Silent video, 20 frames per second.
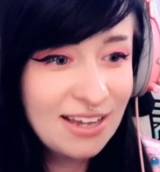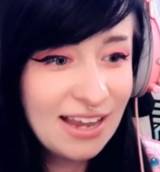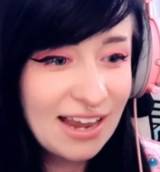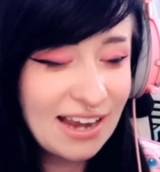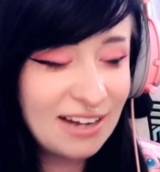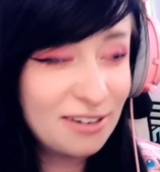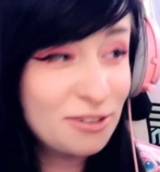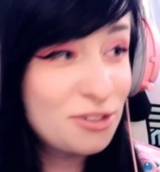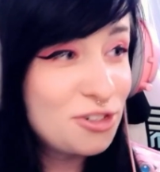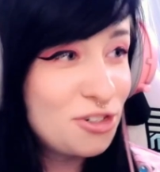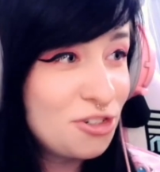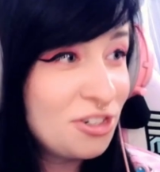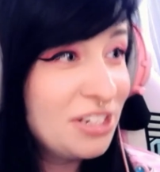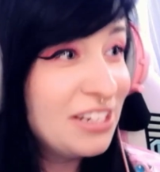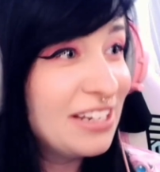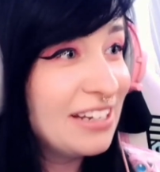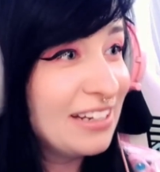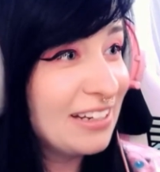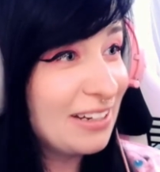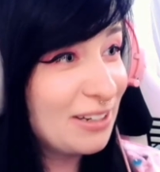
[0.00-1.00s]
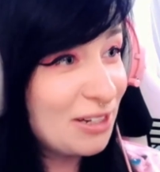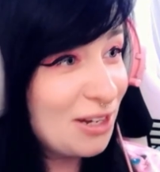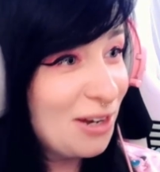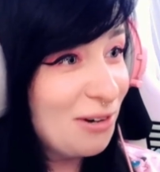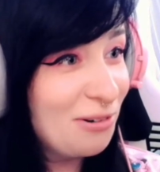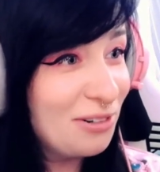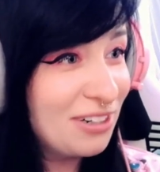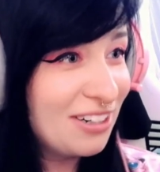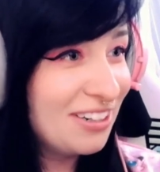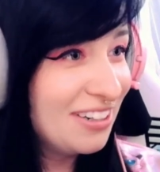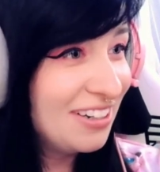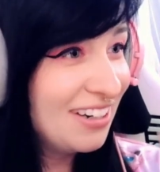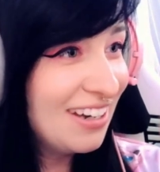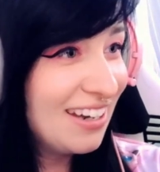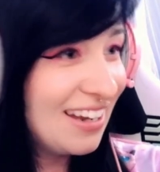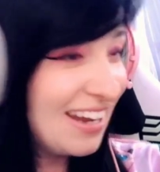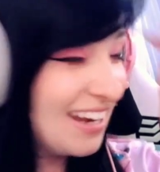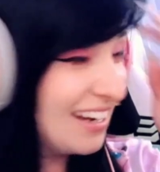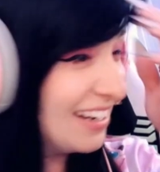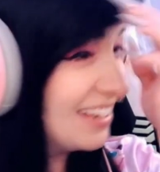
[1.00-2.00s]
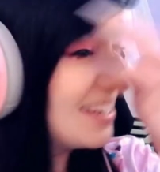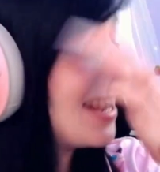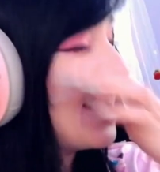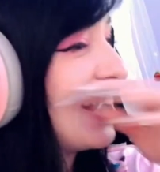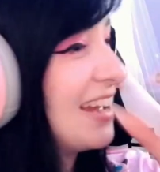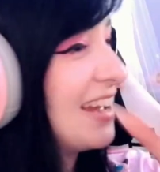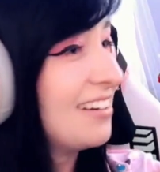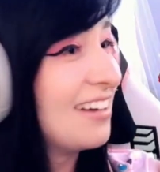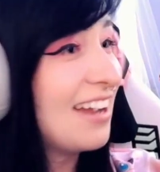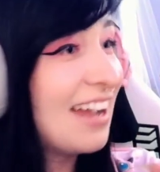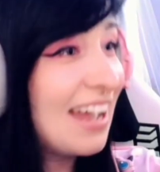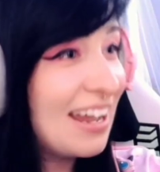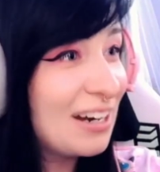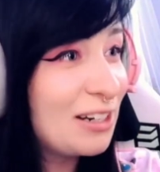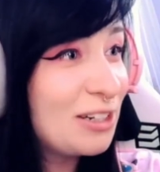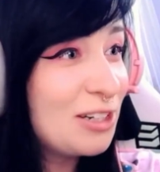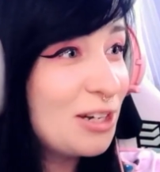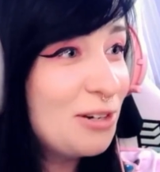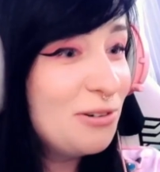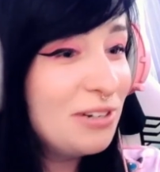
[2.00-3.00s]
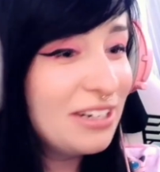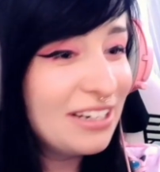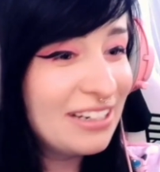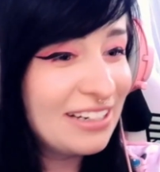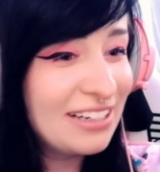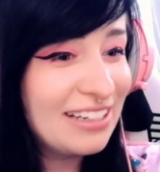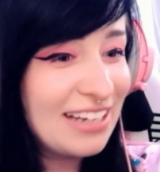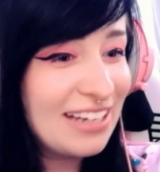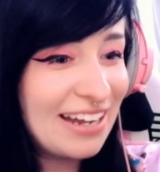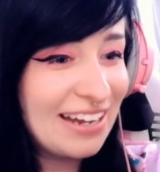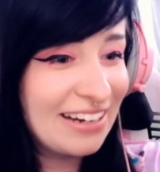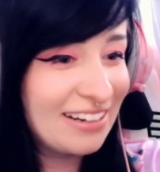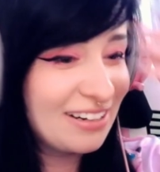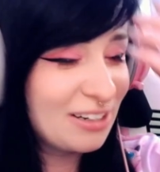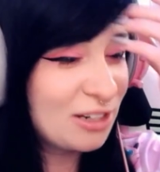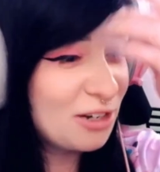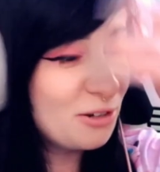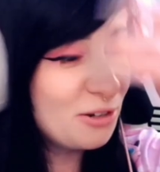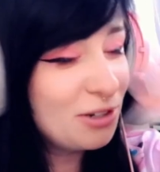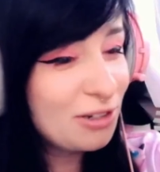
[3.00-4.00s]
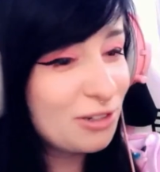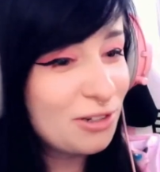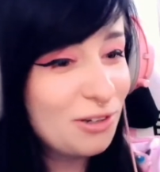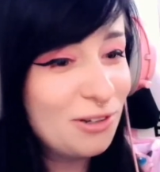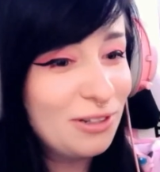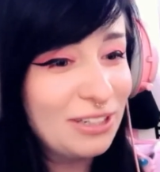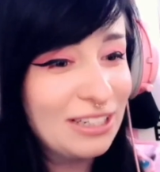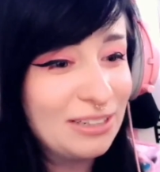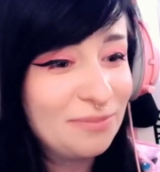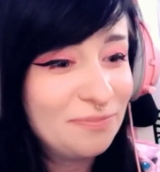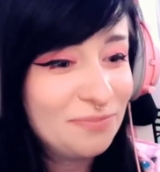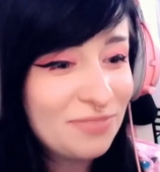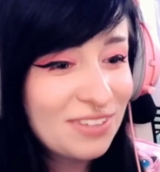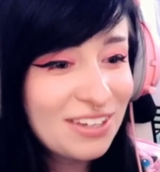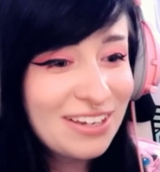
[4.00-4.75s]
And I was drinking a Coke in a can. I had a Coke in a can, Coca-Cola.